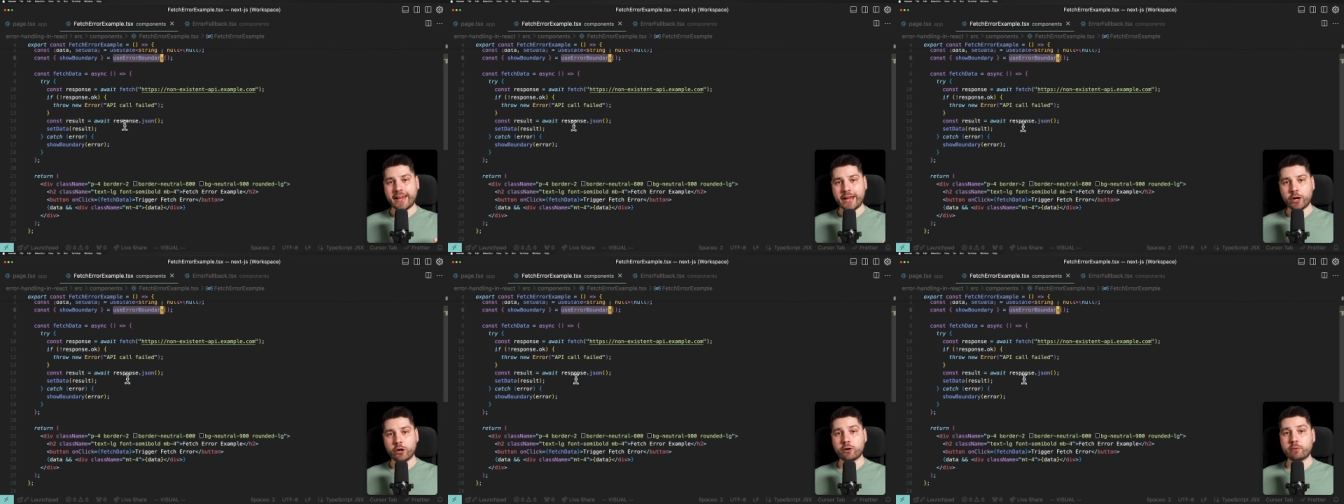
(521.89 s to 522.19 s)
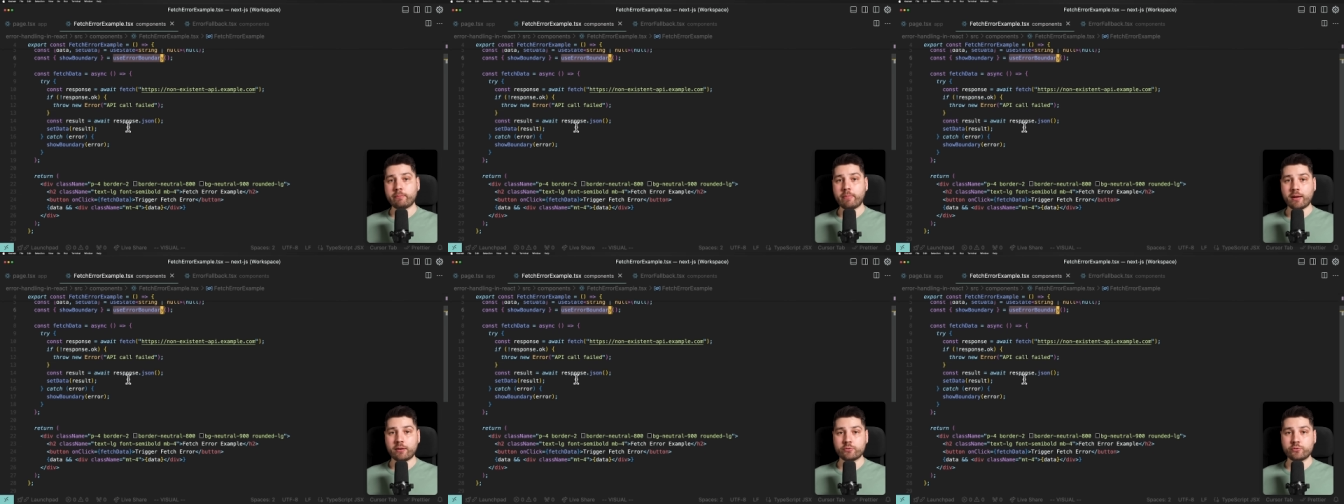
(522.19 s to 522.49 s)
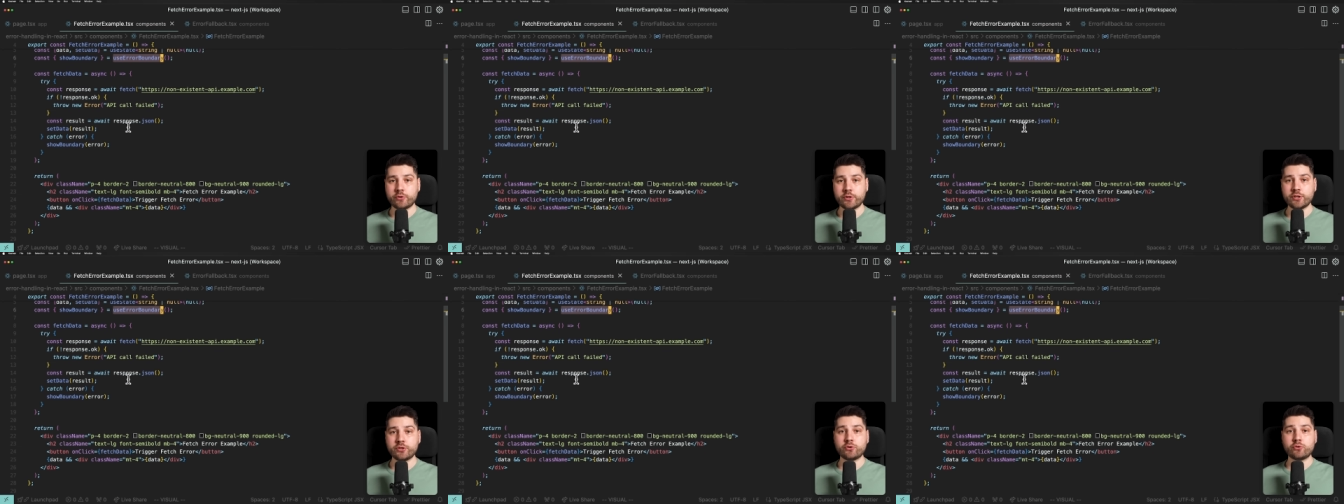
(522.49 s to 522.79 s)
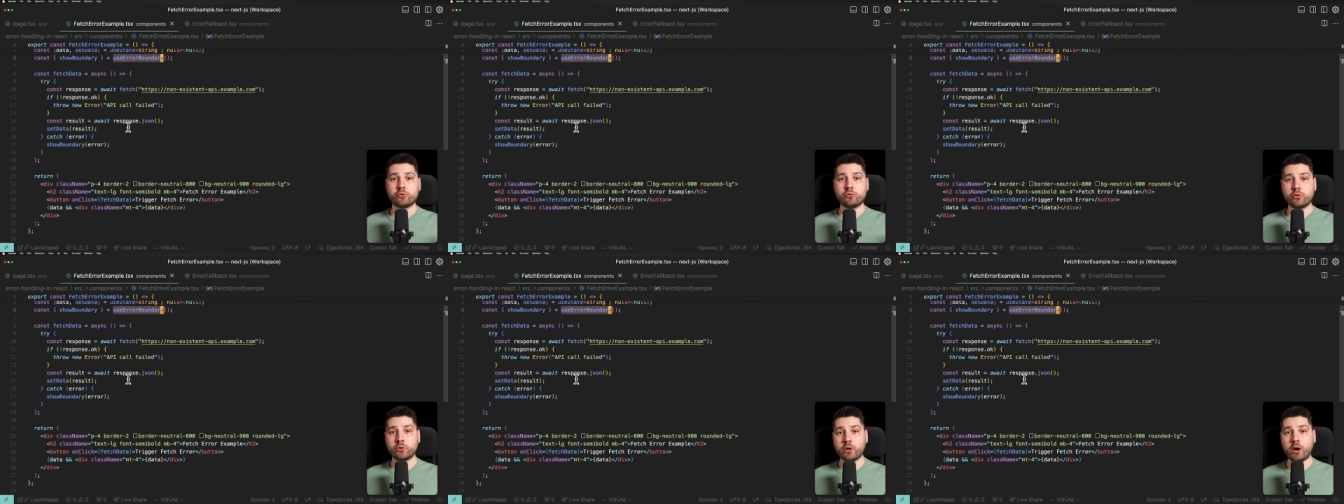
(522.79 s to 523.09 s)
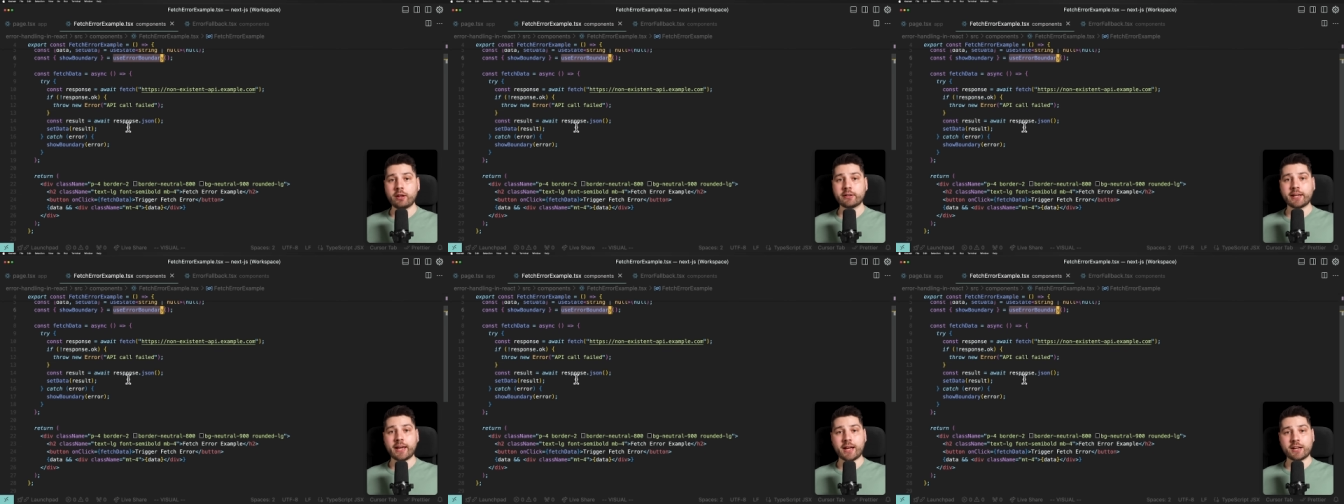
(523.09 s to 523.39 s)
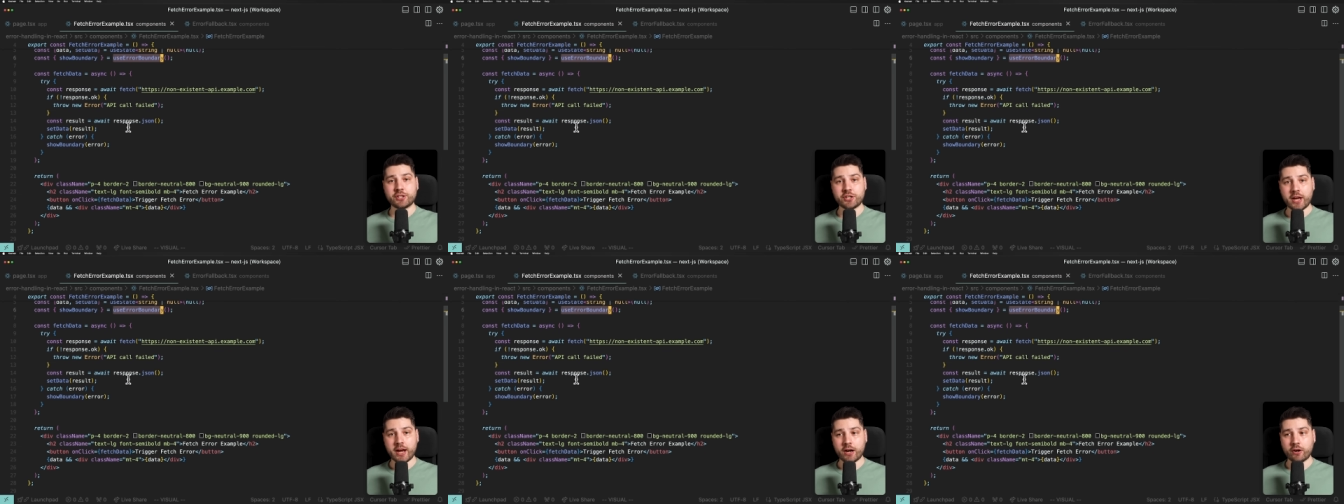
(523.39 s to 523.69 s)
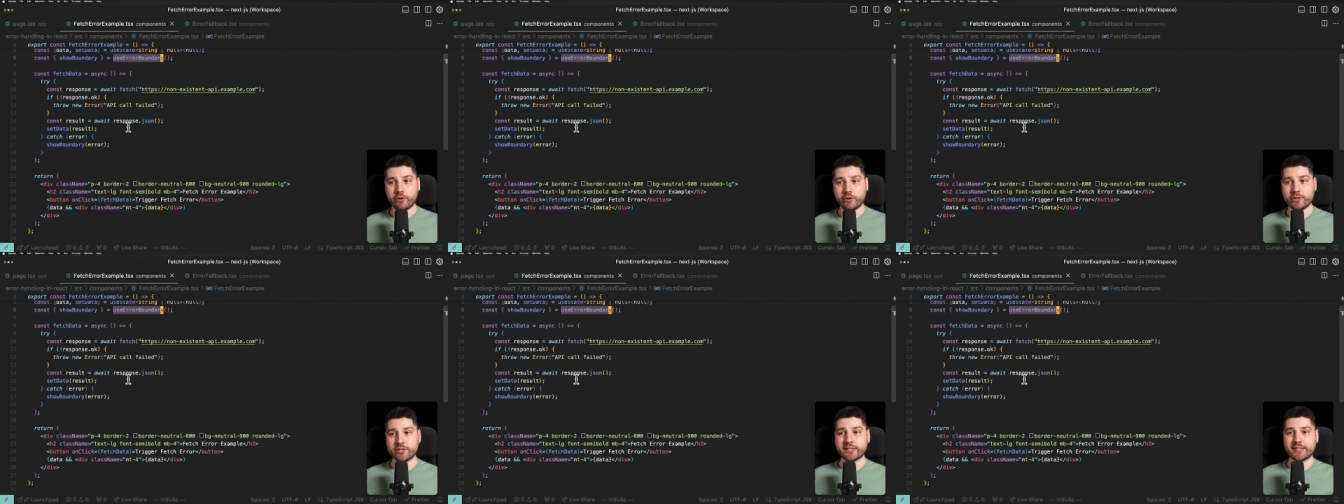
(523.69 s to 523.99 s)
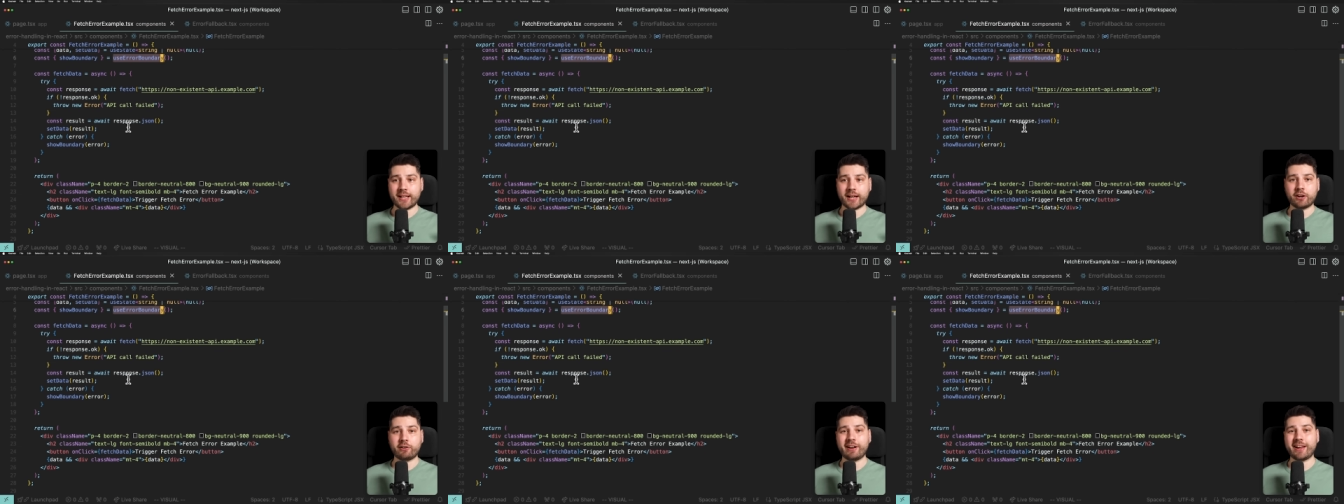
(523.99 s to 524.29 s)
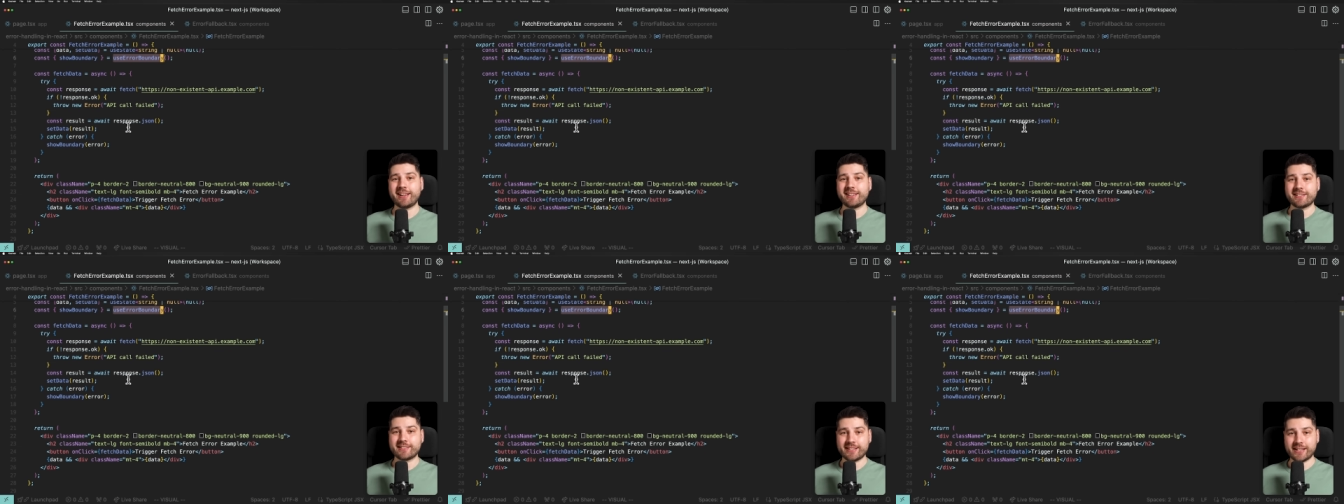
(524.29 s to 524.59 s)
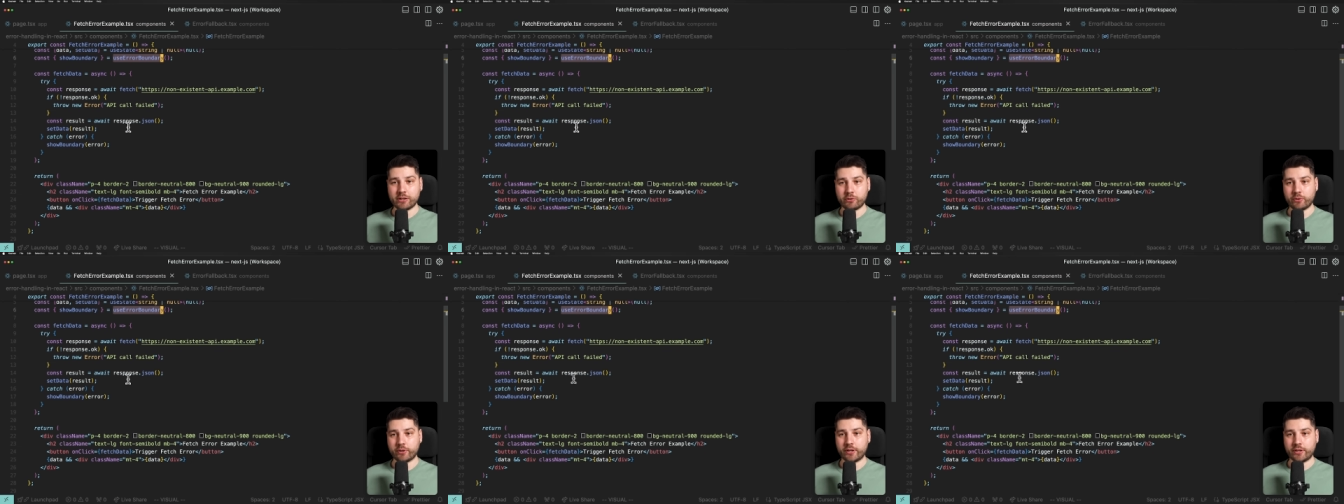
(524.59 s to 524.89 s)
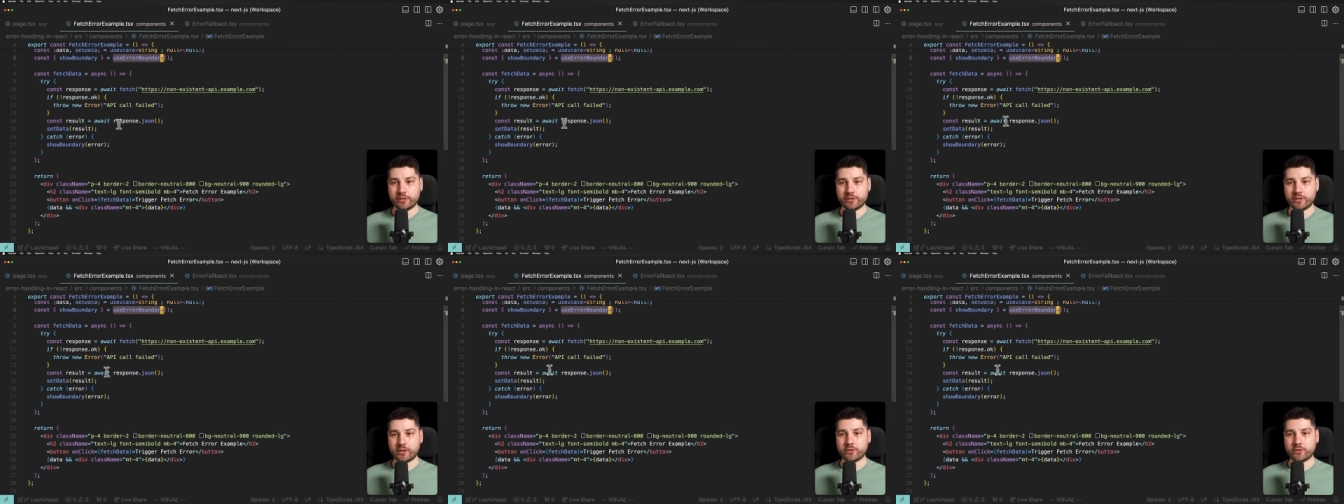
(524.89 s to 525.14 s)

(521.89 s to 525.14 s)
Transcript: error boundaries do not catch errors that are asynchronous.